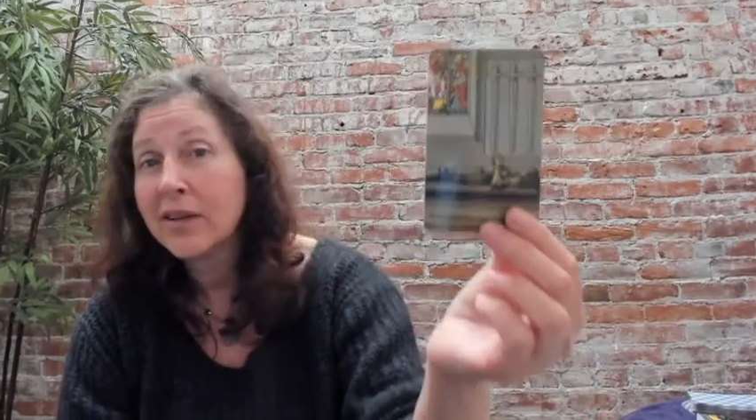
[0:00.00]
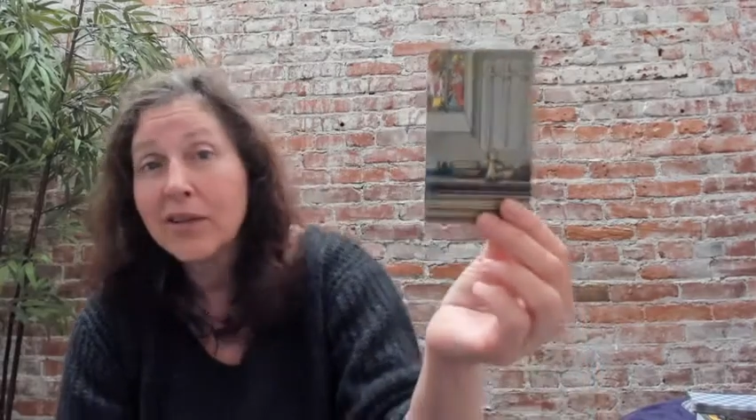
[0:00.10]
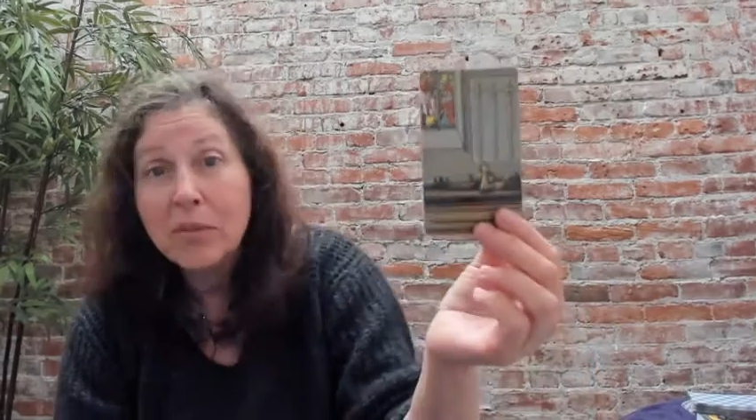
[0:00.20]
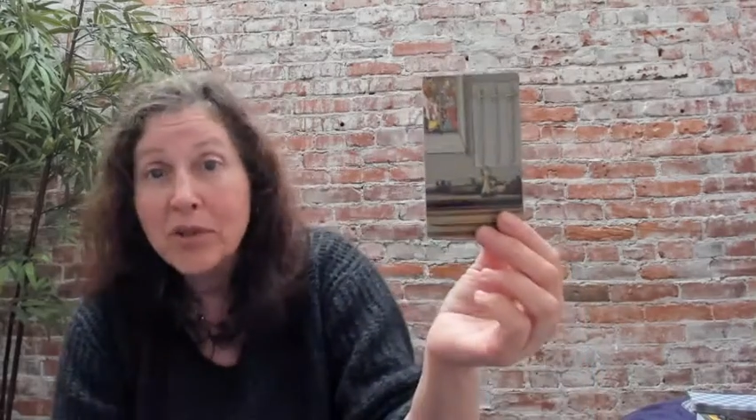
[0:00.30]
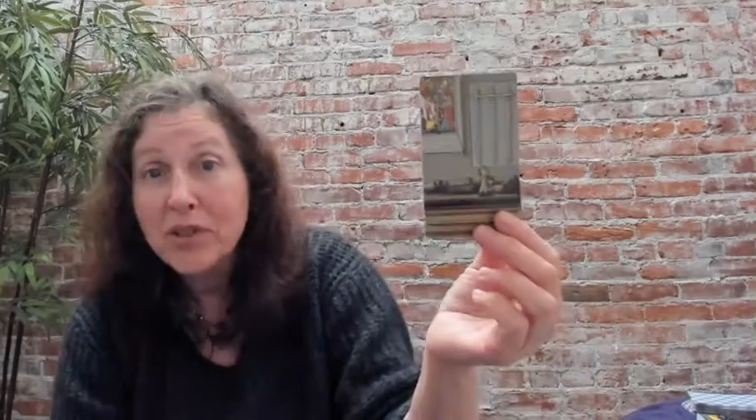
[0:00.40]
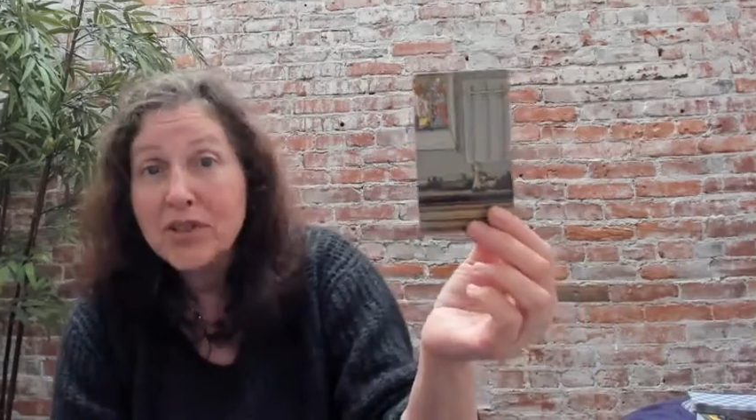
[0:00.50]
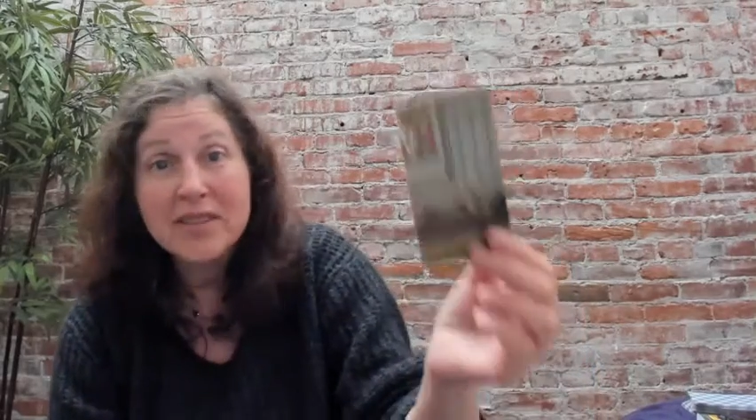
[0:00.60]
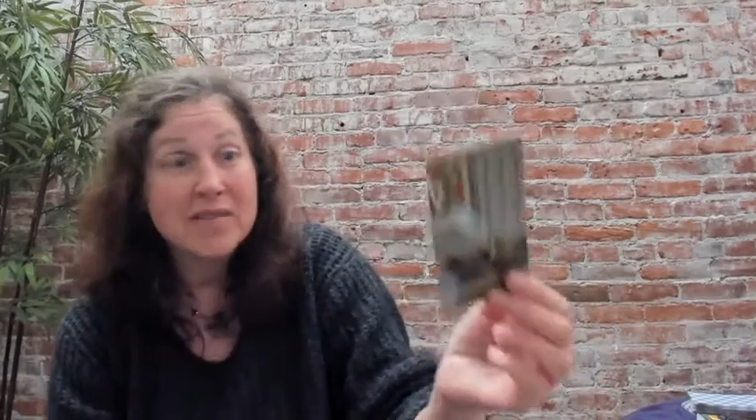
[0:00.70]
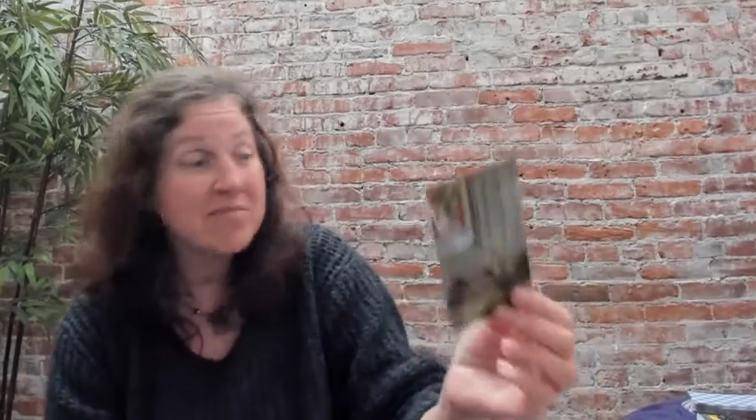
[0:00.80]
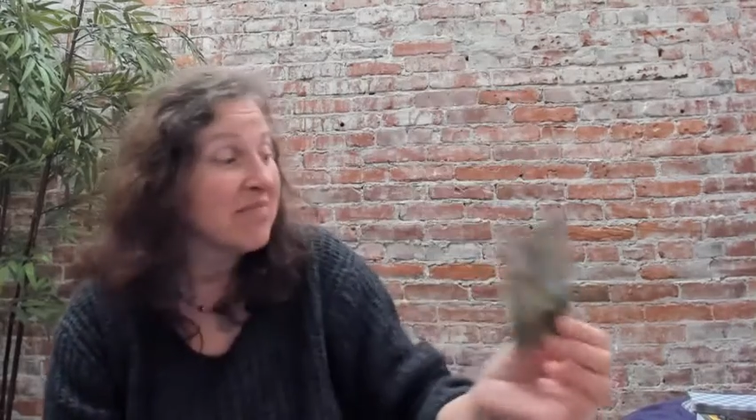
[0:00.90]
Could be
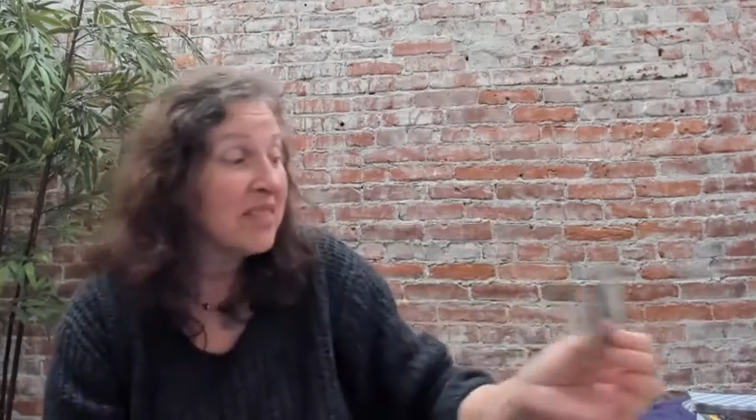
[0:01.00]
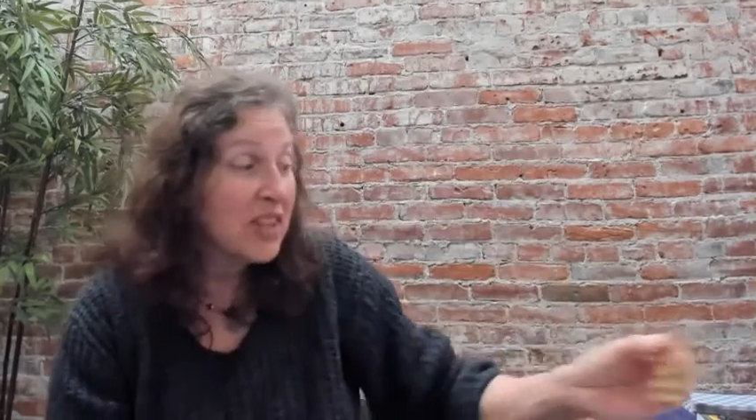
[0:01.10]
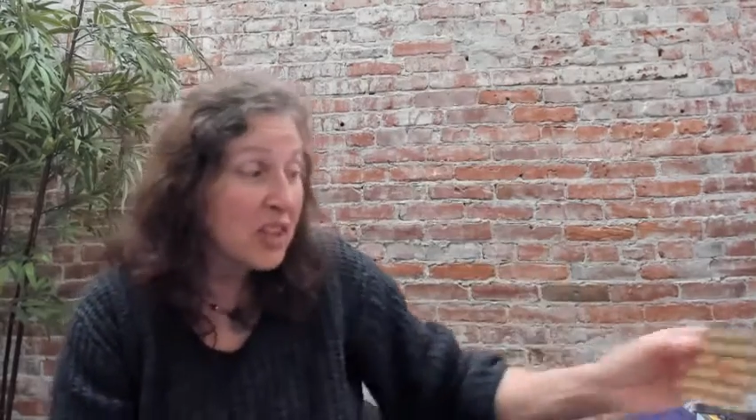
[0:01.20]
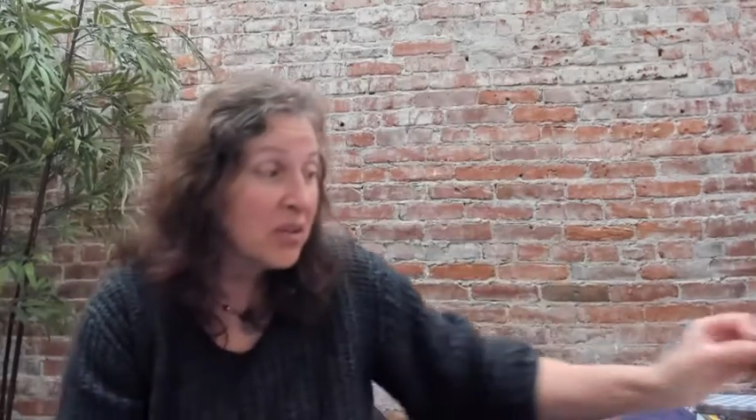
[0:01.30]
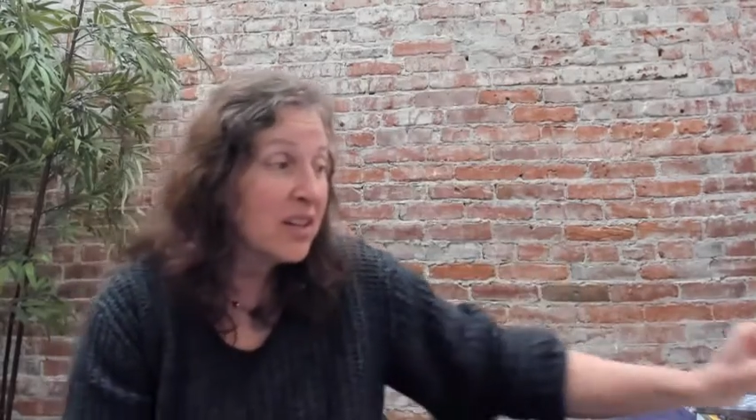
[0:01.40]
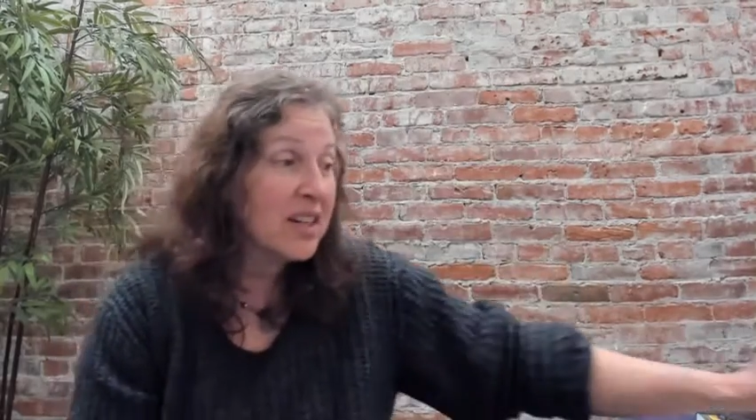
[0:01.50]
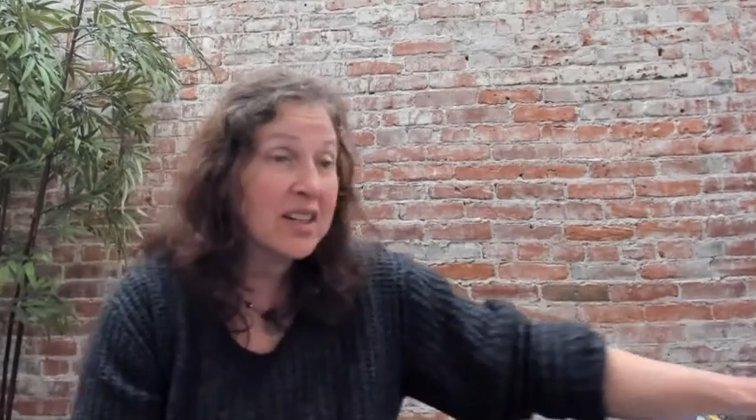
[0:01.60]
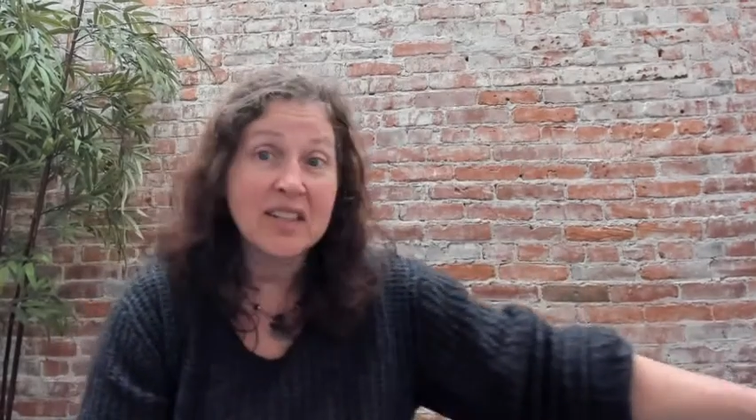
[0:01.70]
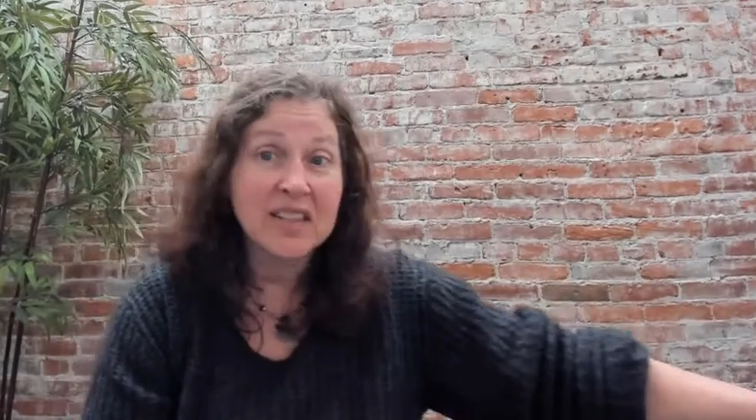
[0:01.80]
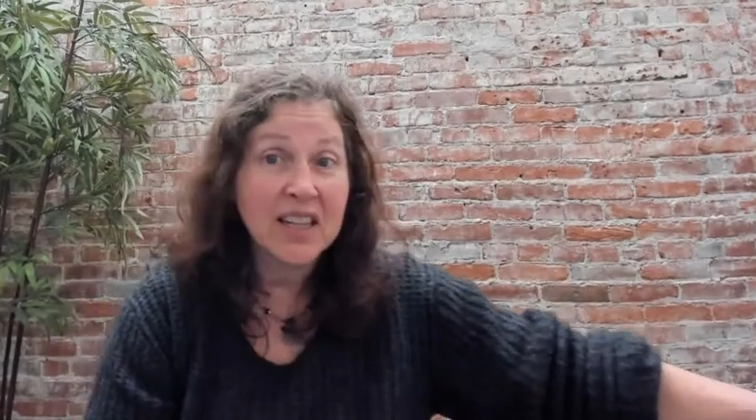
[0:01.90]
just you
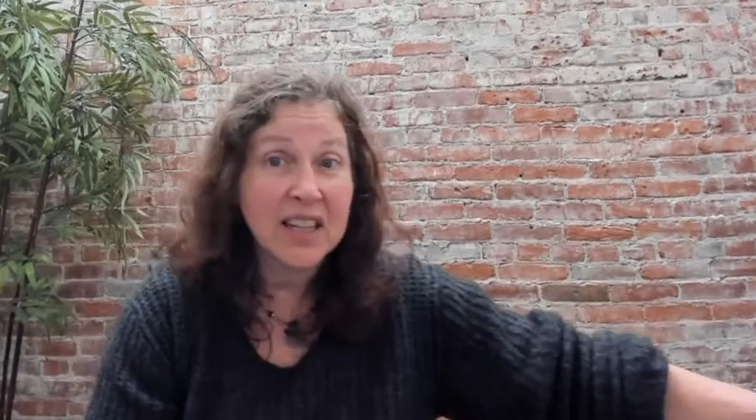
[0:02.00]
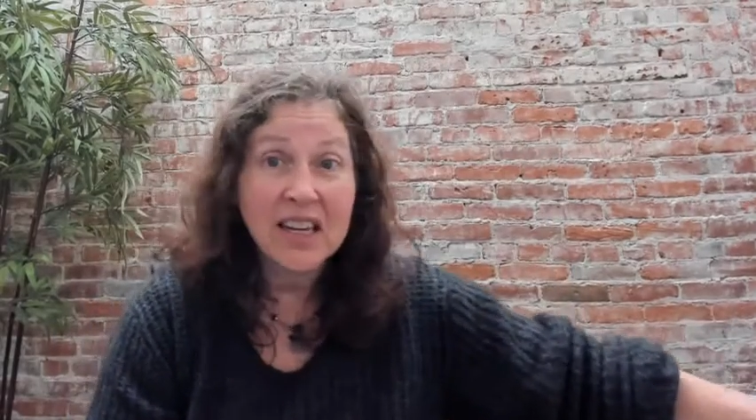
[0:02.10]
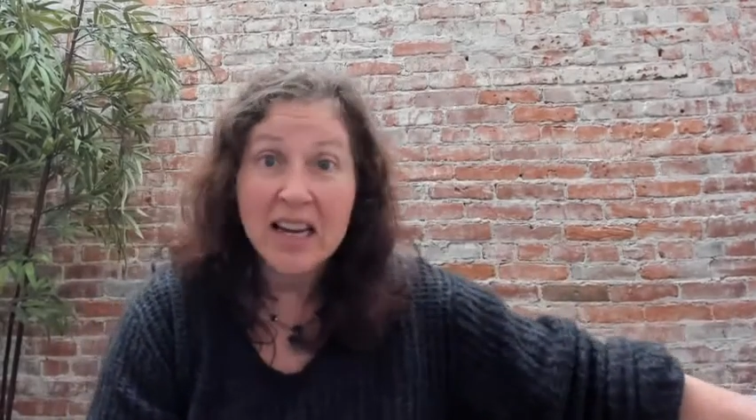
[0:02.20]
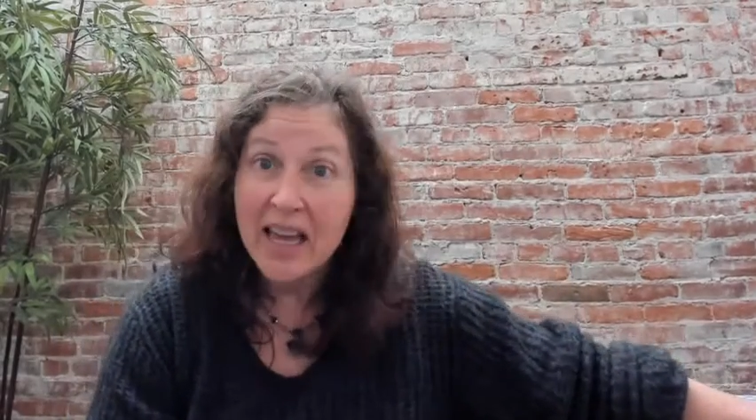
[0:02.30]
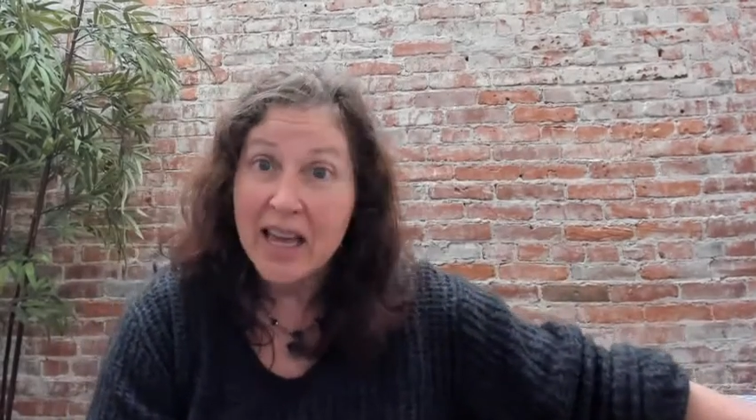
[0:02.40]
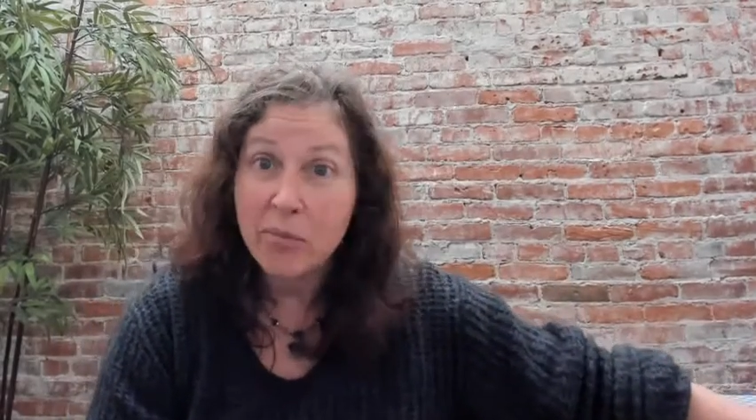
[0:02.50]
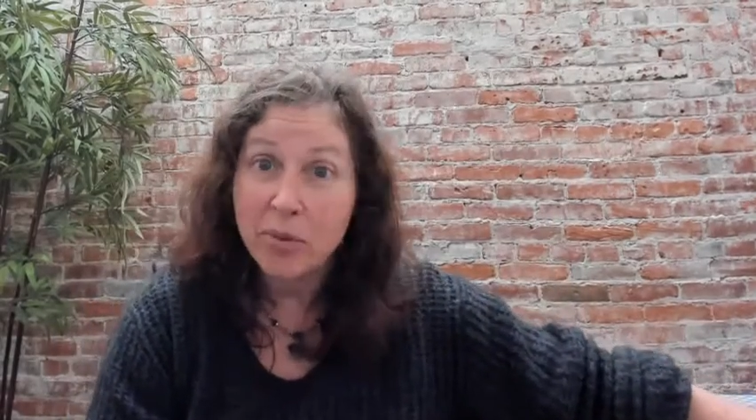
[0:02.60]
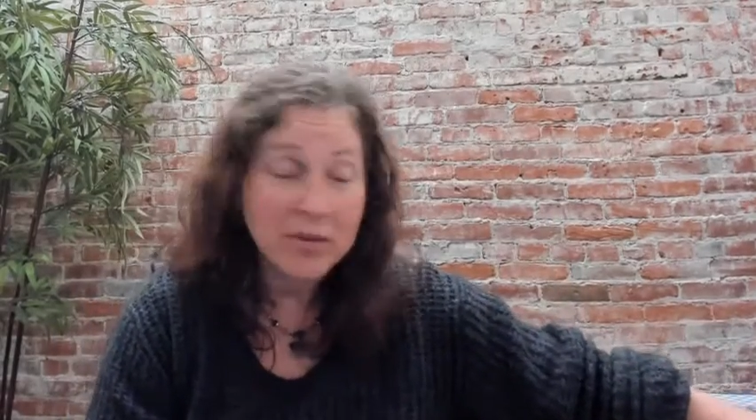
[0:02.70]
needing to take a nap.